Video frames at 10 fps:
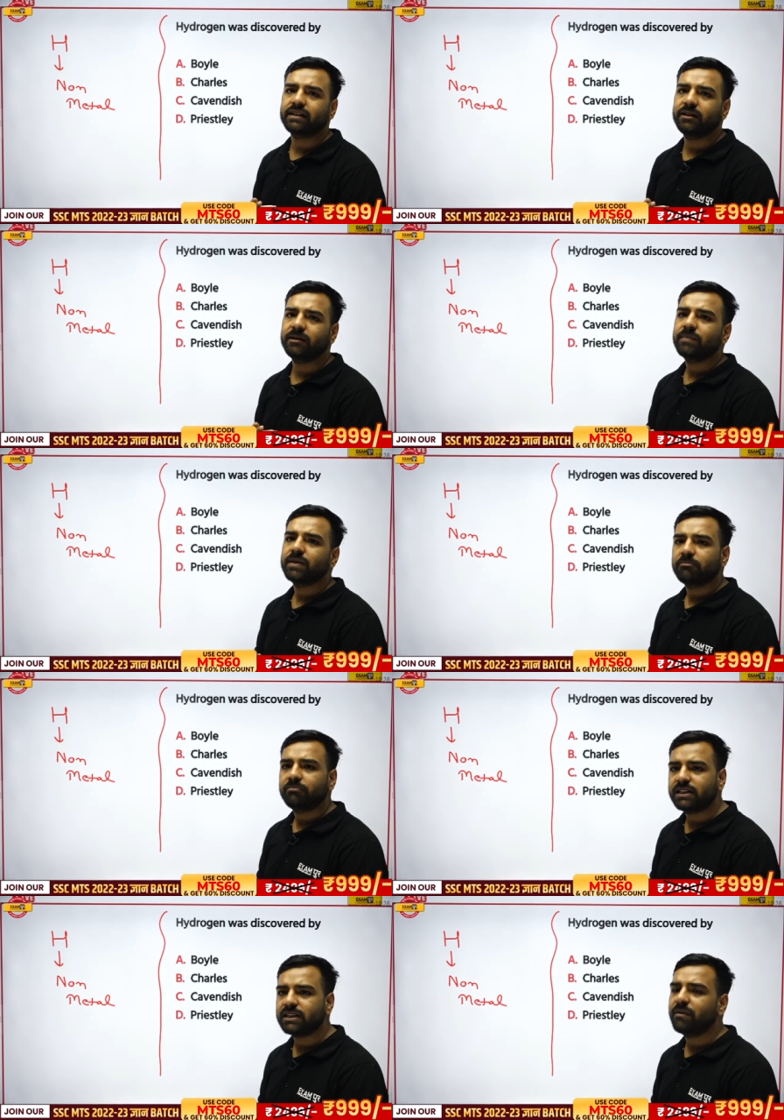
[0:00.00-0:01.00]
is the correct
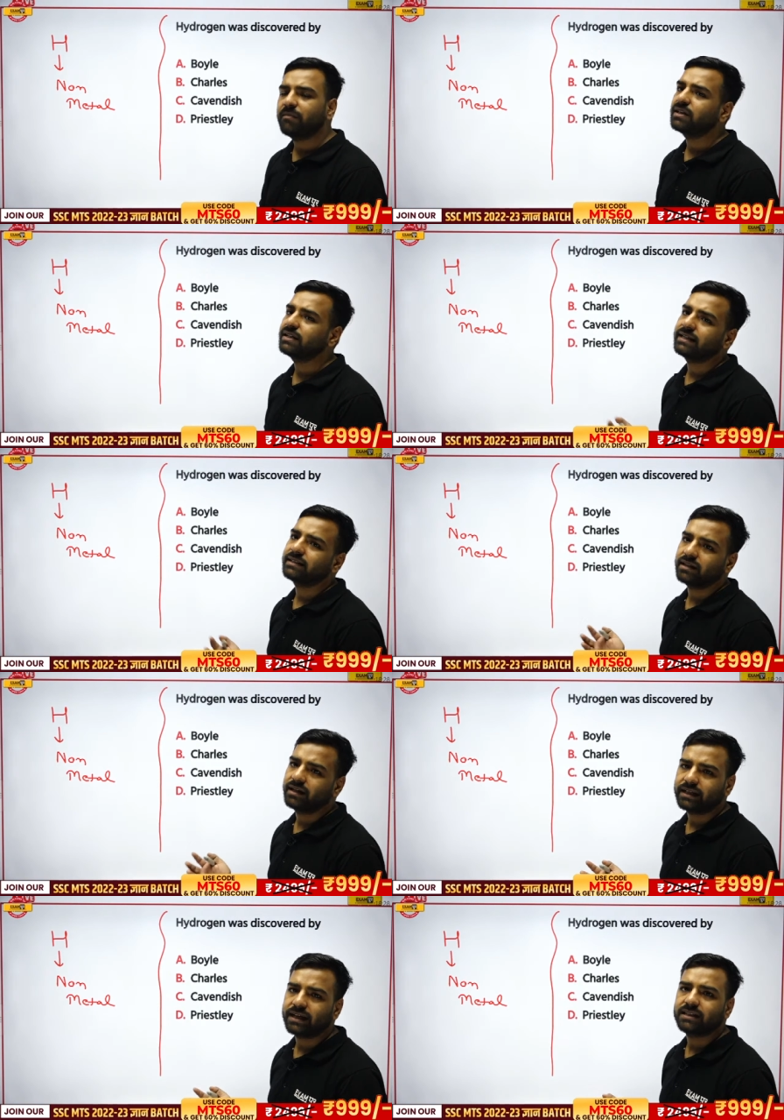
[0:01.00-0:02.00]
answer here? Please
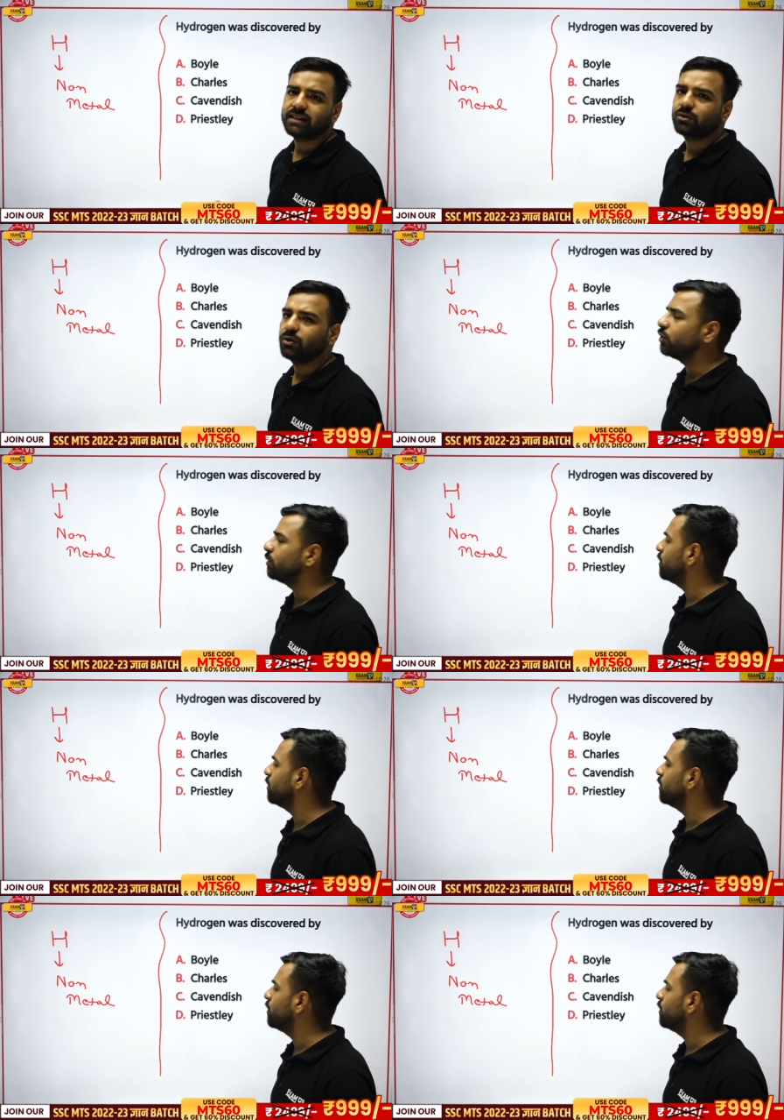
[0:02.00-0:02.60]
remember that correct